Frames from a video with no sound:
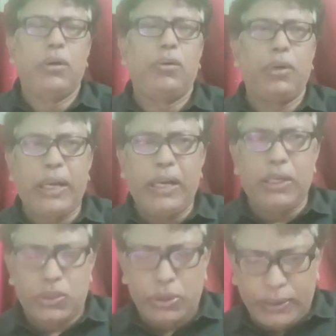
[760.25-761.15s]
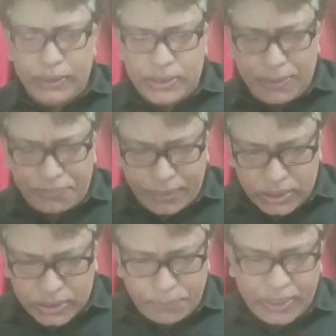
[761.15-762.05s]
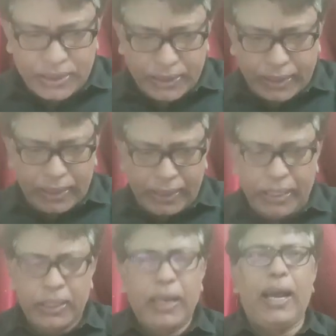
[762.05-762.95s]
Okay, so this is the first basically,